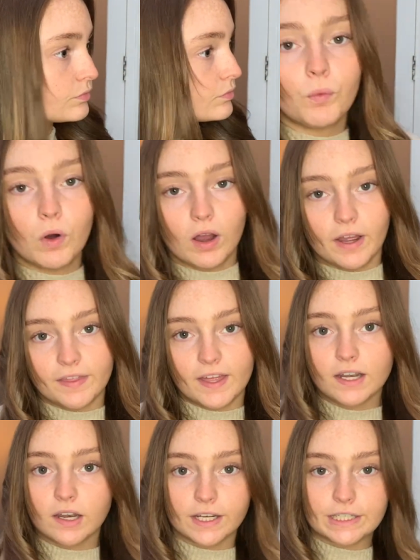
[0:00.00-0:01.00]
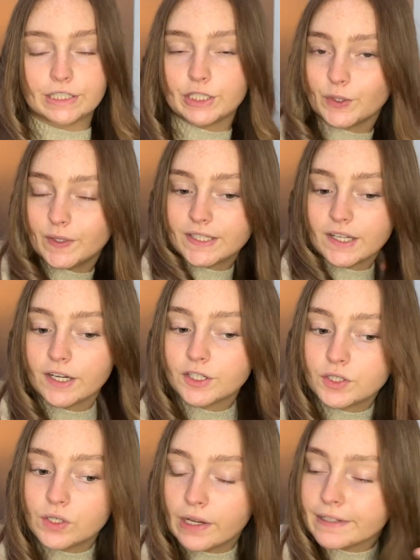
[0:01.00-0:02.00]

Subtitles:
What I then like to do is I do like